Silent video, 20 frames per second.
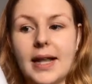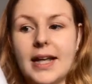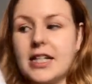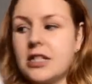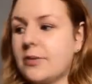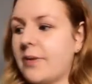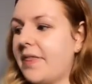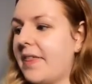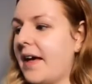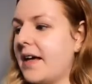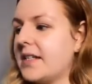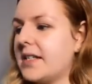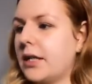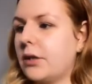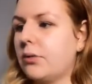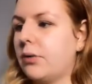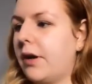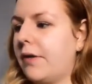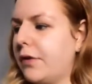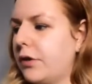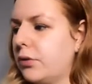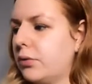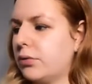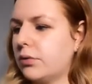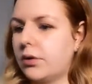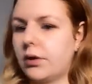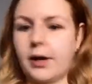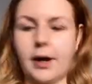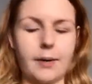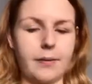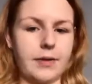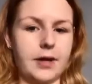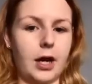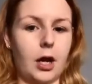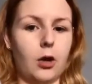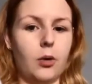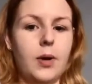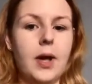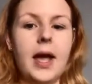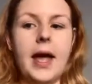cleanse with this. I don't have the toner out
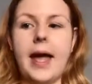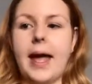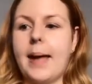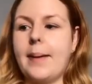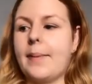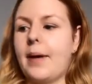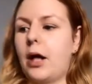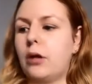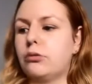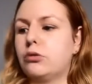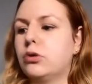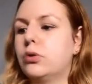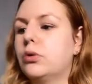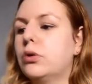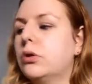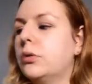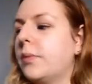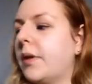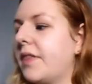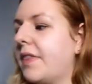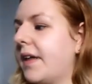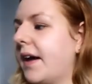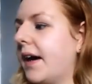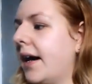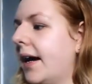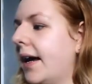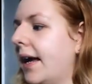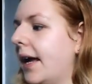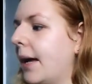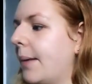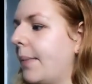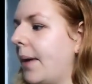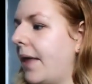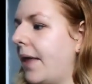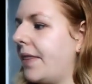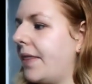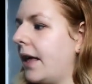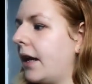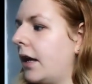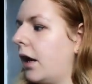now. I'll tone with that,
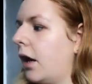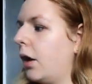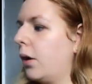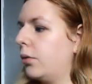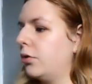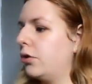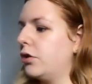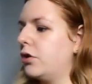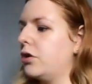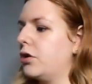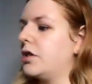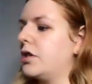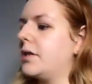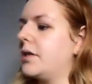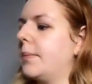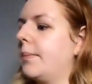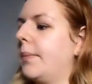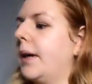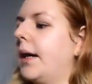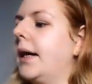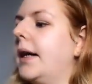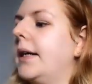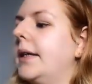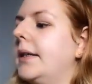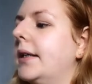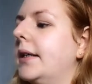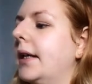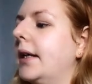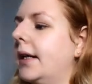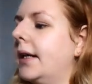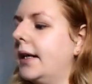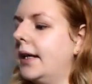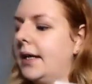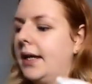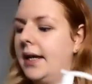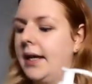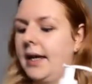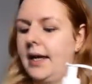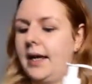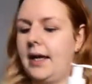and then I'll use my
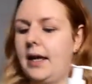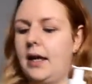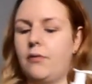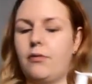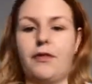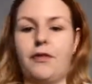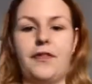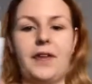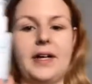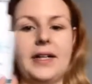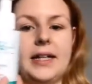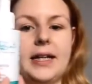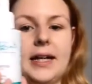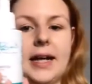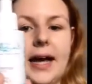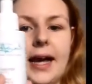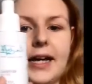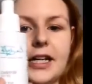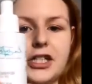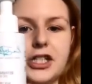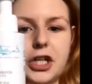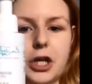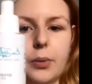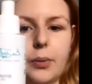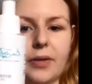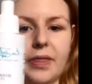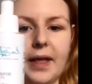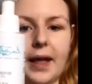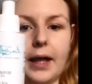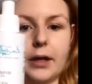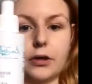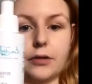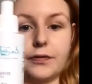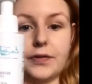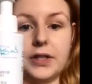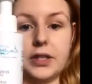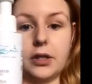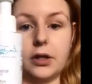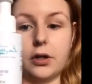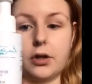refining eye gel with aloe
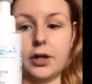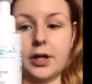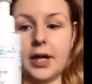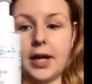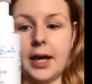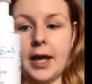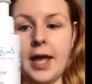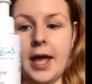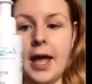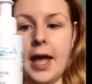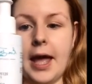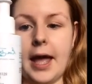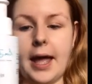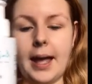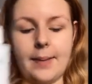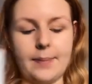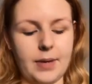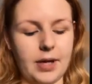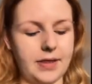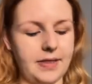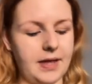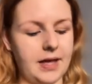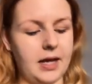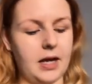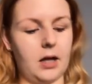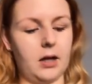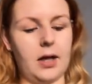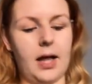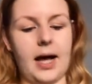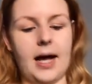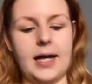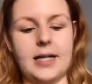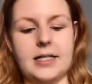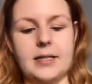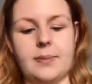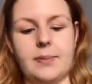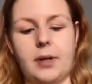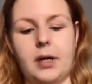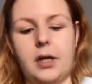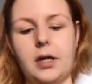vera on it, and then I'll
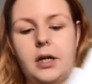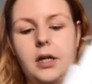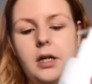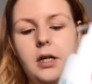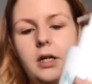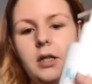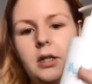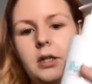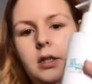add my